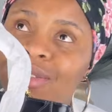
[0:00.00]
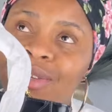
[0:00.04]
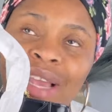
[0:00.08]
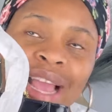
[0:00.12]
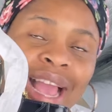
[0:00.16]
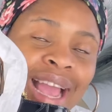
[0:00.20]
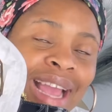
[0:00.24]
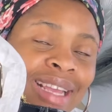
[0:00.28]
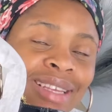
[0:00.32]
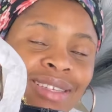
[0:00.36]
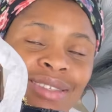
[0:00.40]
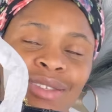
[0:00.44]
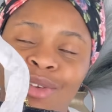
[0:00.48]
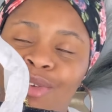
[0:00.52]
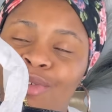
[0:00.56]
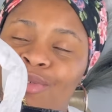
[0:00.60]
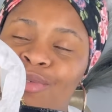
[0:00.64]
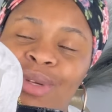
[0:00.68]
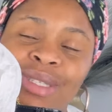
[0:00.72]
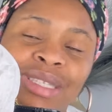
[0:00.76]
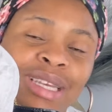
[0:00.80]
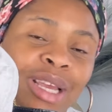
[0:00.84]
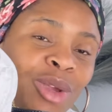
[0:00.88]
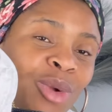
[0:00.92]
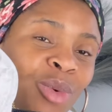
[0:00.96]
you guys. So
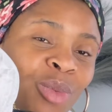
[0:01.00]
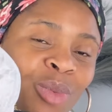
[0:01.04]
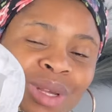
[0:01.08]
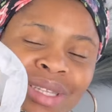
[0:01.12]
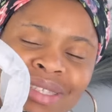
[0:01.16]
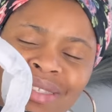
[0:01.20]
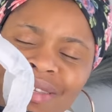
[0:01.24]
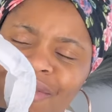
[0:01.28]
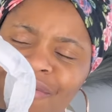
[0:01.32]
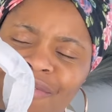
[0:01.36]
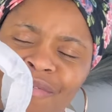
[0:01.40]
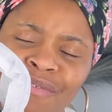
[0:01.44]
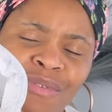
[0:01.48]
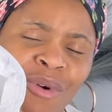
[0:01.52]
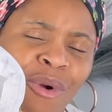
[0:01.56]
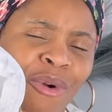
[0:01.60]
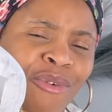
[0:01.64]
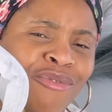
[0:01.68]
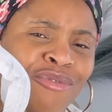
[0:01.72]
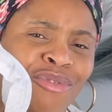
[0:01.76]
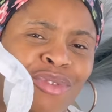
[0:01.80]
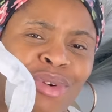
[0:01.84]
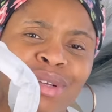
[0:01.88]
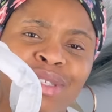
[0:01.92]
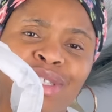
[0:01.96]
what are you waiting
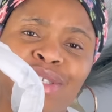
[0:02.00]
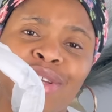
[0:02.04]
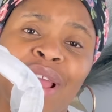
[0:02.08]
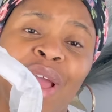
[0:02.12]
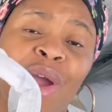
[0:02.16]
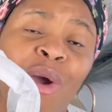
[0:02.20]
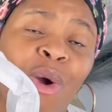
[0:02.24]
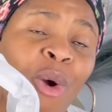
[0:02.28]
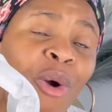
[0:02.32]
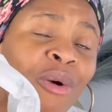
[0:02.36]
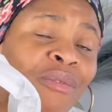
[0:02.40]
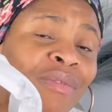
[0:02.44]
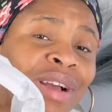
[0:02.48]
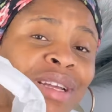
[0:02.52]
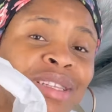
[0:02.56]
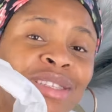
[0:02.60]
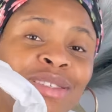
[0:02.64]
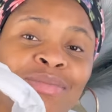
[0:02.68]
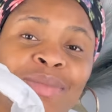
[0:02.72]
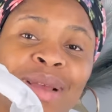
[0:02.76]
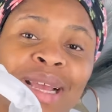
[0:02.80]
for? Rush over to